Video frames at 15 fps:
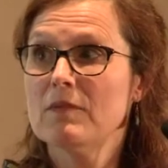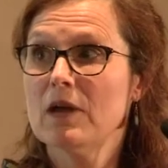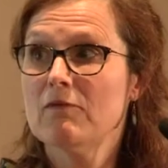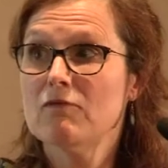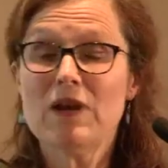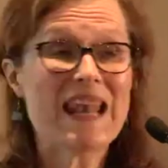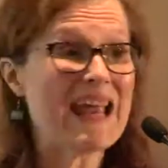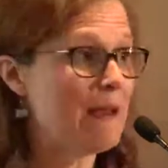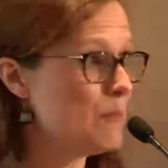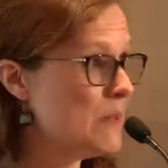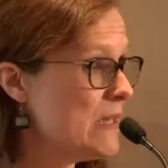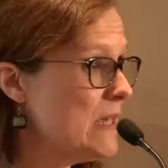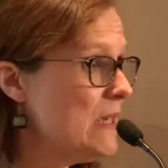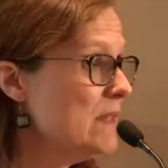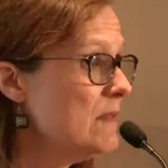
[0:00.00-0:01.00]

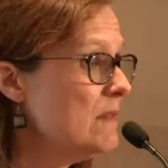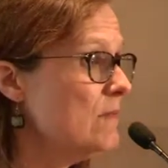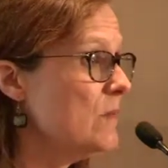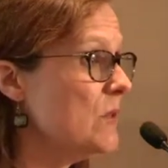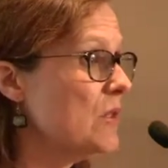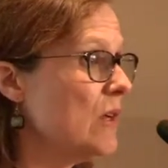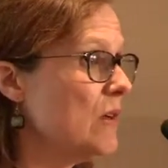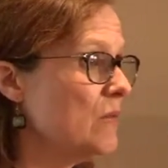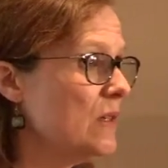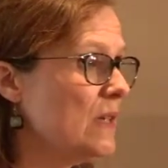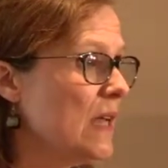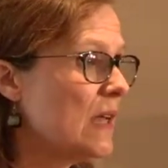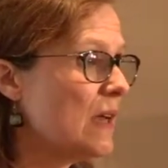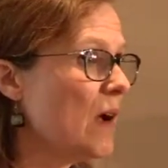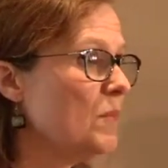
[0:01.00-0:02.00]
relapses, so that
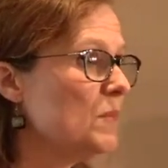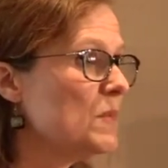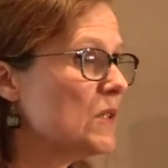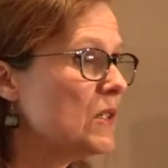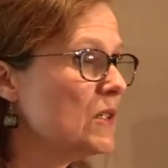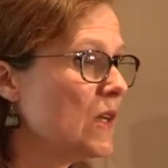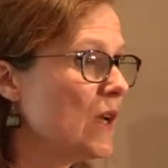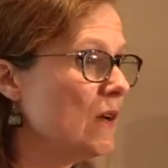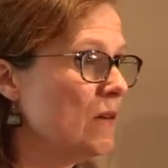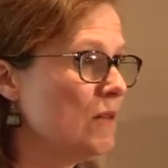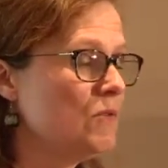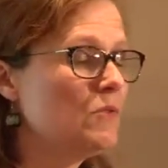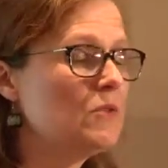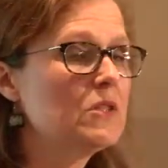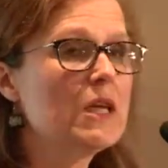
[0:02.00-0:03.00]
it comes and
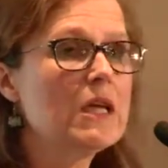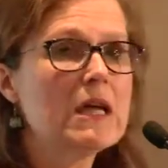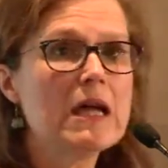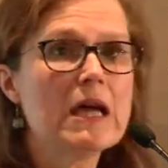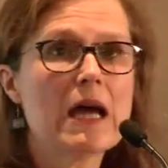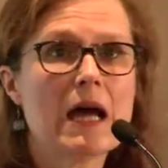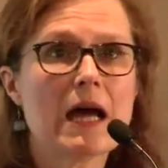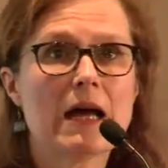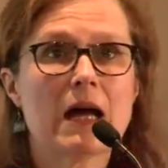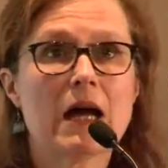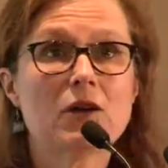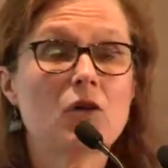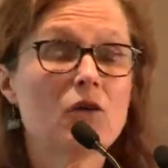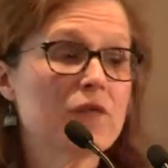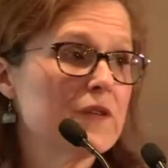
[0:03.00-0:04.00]
goes,
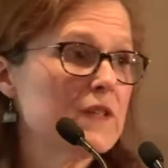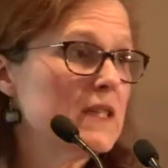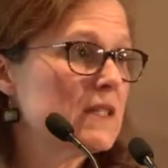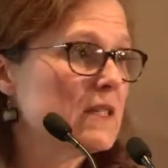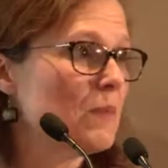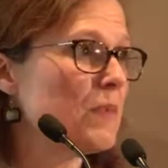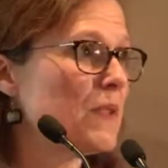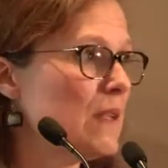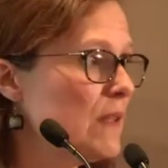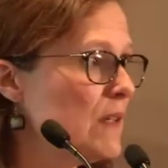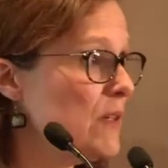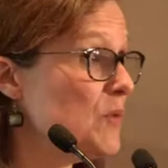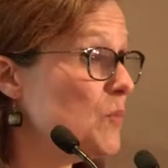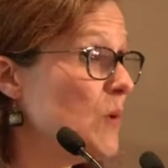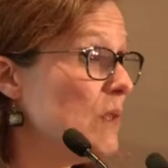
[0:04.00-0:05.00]
and often is something that
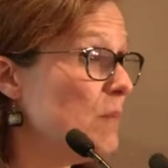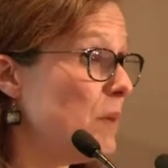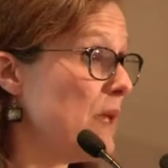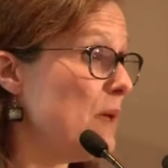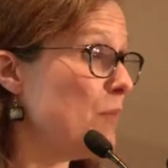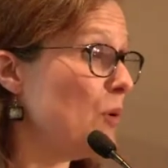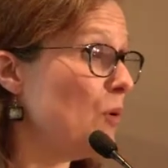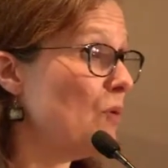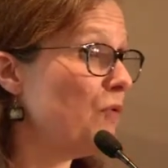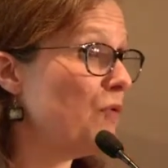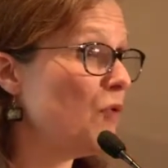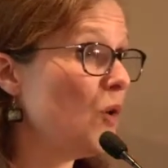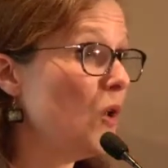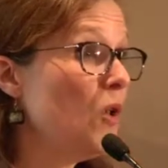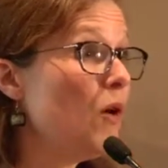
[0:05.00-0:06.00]
is with people
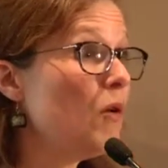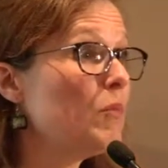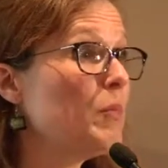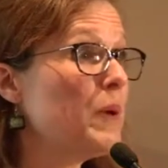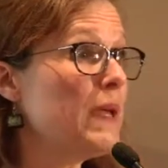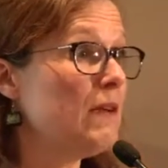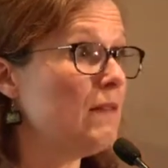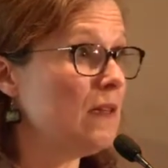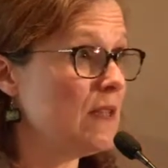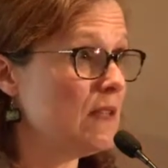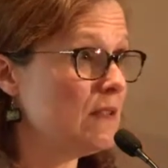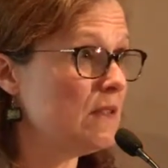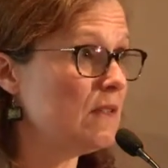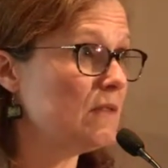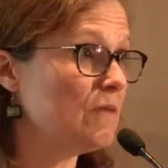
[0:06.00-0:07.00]
for long
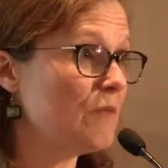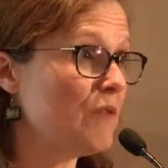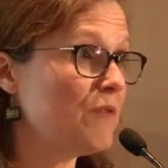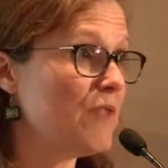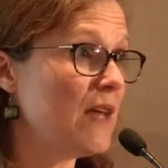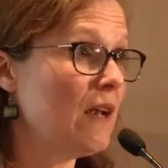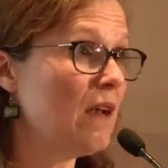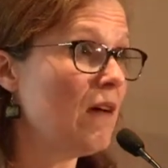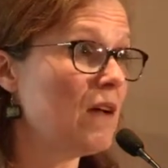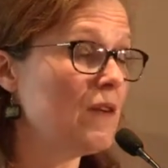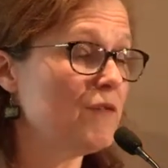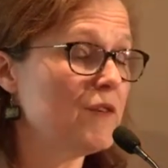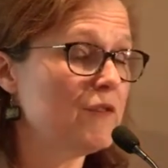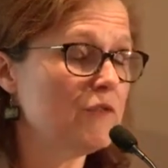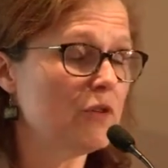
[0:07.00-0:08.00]
periods of their
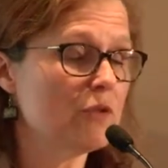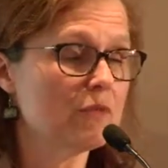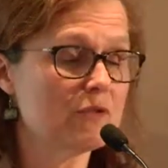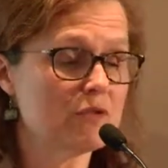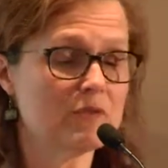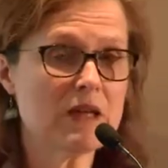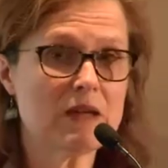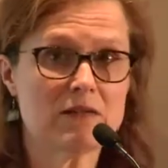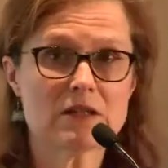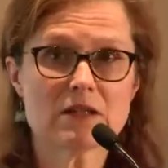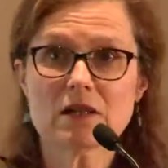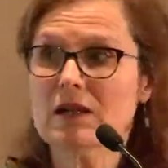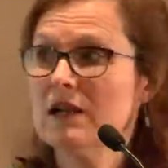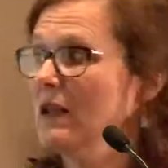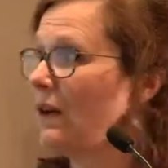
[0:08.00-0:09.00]
life, if not their
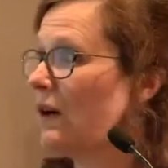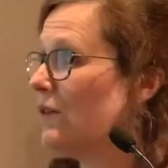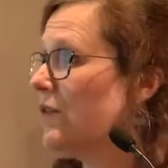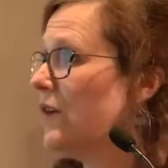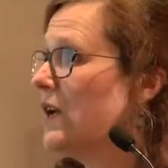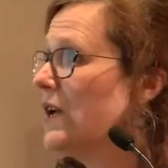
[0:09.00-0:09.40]
entire life.